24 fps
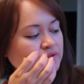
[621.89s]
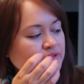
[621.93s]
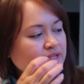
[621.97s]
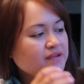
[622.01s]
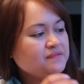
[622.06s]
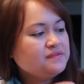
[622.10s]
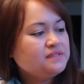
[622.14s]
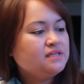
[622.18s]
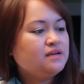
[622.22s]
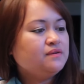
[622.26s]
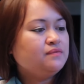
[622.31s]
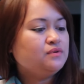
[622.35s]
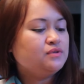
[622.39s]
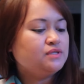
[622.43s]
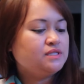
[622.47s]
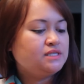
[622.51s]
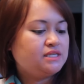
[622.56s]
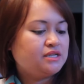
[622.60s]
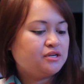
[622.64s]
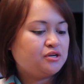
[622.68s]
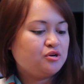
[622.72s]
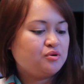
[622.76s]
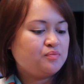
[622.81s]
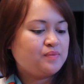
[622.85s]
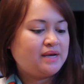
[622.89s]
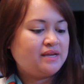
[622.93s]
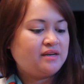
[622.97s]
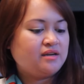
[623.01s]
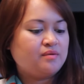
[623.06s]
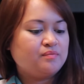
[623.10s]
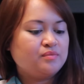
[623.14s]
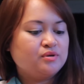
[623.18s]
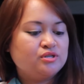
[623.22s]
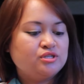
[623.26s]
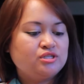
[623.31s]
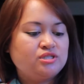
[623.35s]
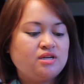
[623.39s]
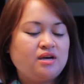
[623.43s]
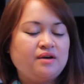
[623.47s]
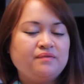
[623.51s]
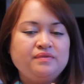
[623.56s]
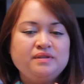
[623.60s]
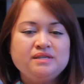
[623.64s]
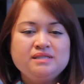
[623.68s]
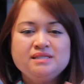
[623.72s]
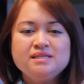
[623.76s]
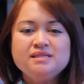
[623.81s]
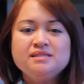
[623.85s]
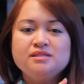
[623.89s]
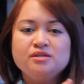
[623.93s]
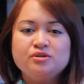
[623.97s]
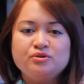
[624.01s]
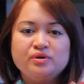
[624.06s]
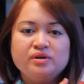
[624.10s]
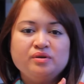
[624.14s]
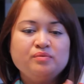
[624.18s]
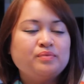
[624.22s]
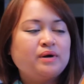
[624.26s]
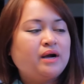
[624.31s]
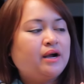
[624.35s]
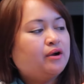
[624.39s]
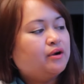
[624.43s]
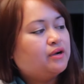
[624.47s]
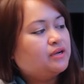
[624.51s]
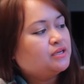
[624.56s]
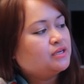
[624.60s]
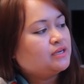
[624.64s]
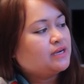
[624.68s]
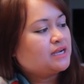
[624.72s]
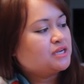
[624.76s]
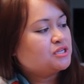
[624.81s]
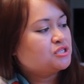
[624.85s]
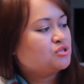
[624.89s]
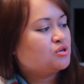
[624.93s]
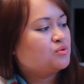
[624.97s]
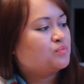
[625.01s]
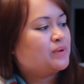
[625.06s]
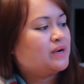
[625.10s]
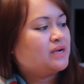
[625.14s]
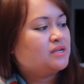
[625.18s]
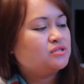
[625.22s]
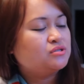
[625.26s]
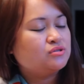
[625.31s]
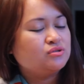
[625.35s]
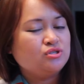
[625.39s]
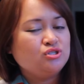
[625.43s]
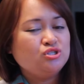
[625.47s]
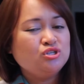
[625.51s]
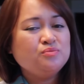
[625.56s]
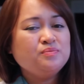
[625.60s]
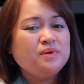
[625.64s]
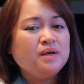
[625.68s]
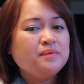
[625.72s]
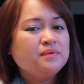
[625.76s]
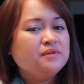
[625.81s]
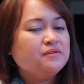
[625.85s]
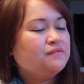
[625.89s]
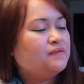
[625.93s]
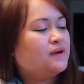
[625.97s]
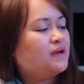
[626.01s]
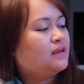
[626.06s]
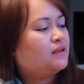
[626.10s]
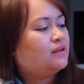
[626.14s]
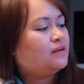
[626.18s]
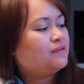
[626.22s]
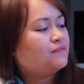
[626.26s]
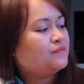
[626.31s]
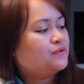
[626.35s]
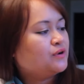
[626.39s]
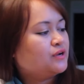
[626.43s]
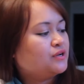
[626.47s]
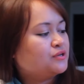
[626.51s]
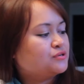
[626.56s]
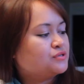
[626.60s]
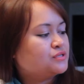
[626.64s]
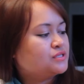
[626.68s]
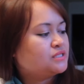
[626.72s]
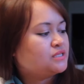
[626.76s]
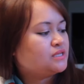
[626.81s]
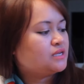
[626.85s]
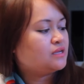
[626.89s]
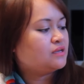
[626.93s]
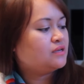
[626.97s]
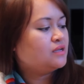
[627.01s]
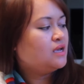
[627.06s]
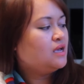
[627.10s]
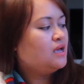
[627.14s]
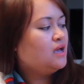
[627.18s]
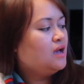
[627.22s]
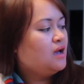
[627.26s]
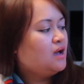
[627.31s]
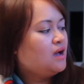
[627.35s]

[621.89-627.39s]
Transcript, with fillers: Well, they have several sticker by number stuff. This is a Greenbrier International brand, so you should be able to find it if you're interested.